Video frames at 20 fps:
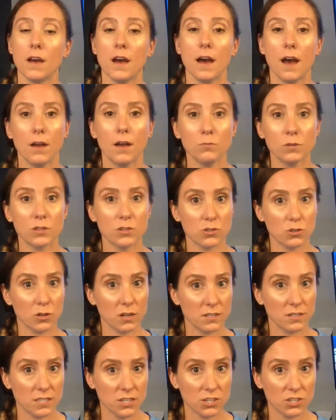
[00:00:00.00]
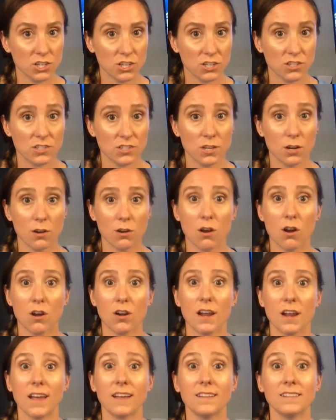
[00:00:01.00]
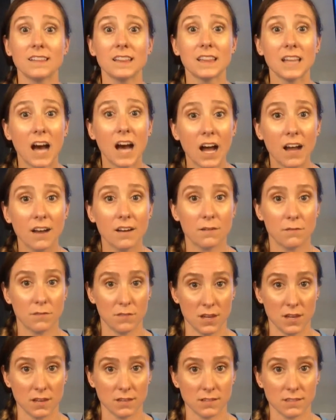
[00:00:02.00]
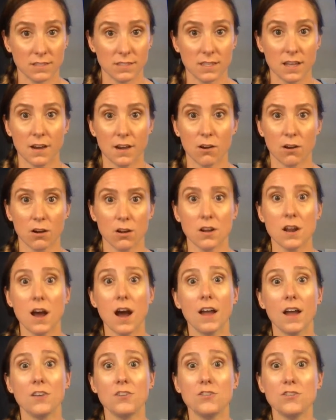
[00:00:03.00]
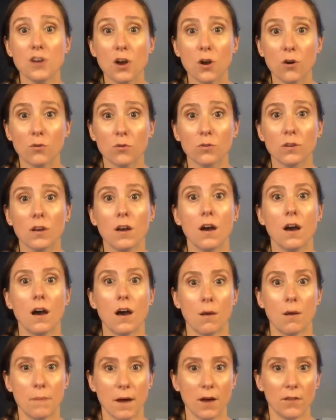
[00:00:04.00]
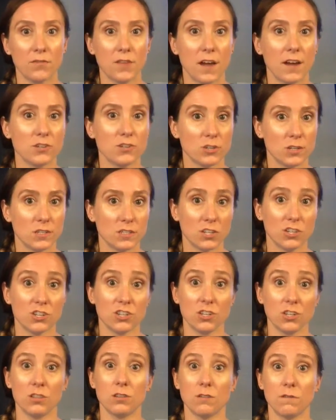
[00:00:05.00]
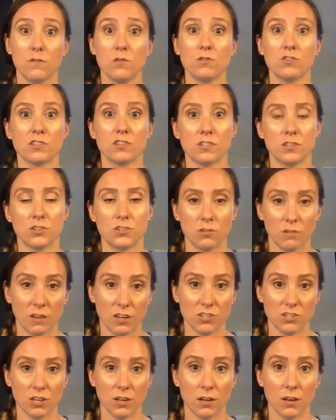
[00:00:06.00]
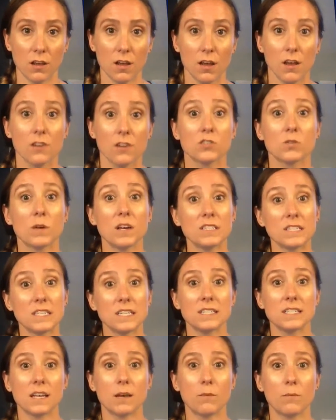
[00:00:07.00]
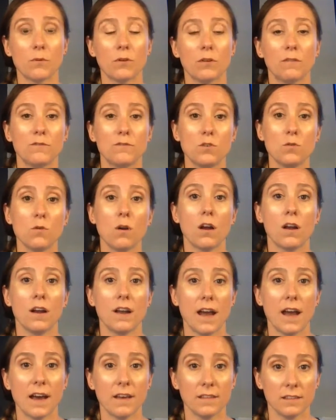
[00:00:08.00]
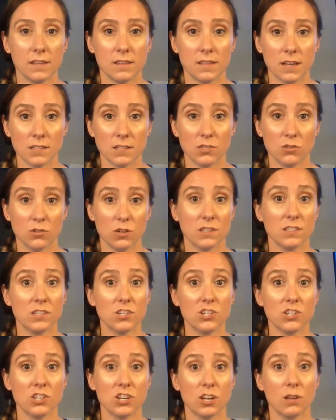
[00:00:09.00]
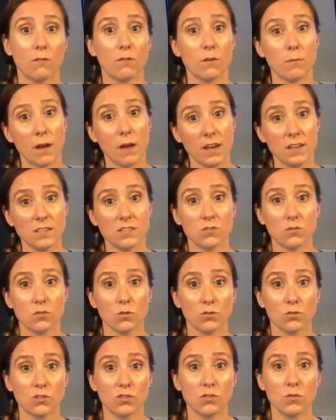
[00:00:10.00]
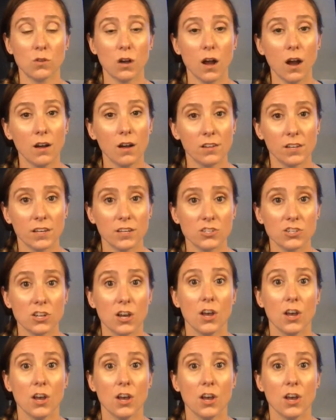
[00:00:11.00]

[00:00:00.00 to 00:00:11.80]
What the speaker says: And with transitions, there are a lot of things that are not known about that transition in the future situation. So as an example, if you are an athlete that's transitioning from high school to college,